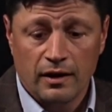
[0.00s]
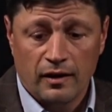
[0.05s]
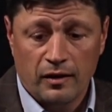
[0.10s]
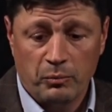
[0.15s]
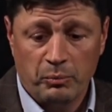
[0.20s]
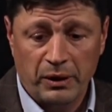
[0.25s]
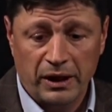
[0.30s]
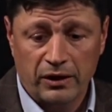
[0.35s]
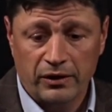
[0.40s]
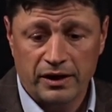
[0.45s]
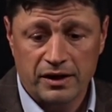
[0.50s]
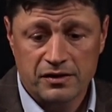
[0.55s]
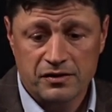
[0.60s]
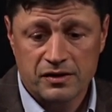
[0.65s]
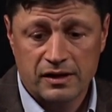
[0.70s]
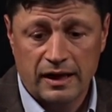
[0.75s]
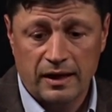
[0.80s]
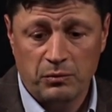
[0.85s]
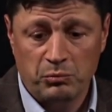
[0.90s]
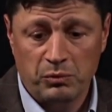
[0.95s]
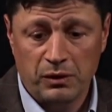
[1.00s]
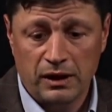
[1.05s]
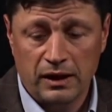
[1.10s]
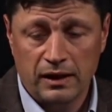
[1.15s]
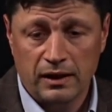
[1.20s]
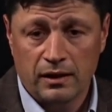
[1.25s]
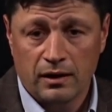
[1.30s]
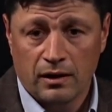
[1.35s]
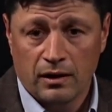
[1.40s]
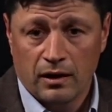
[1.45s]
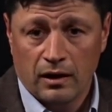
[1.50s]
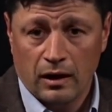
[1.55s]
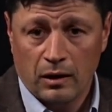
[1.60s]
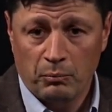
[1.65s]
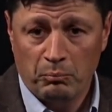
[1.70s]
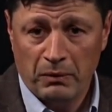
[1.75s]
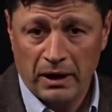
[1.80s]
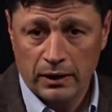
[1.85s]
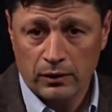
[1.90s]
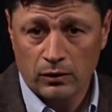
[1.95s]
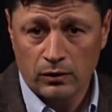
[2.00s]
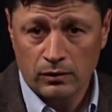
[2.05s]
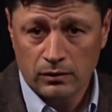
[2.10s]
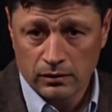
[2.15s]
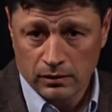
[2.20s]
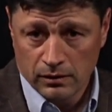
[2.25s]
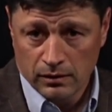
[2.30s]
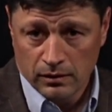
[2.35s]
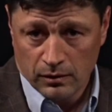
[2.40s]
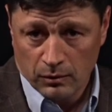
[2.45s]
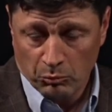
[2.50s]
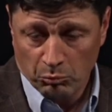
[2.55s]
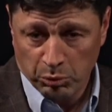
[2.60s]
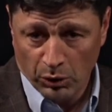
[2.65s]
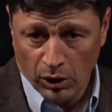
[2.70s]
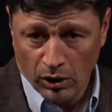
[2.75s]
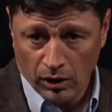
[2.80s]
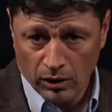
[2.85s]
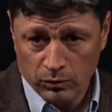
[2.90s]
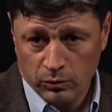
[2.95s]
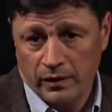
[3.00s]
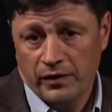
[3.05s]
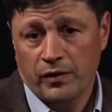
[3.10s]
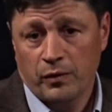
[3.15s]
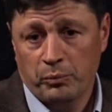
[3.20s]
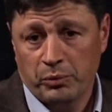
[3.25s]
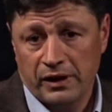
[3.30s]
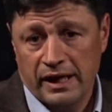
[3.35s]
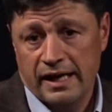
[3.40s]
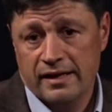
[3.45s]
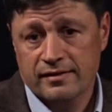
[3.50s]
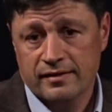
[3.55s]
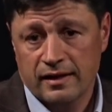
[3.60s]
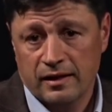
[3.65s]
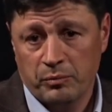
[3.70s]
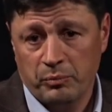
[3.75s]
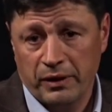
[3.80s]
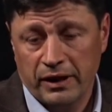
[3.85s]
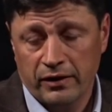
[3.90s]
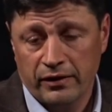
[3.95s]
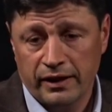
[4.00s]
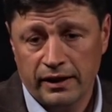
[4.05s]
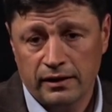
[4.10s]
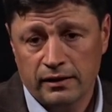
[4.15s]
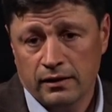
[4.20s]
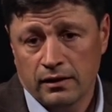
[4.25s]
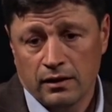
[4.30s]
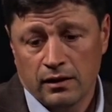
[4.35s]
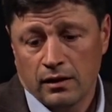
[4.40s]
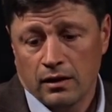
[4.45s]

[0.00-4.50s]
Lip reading: The bearings can be a metal ball with a plastic bearing,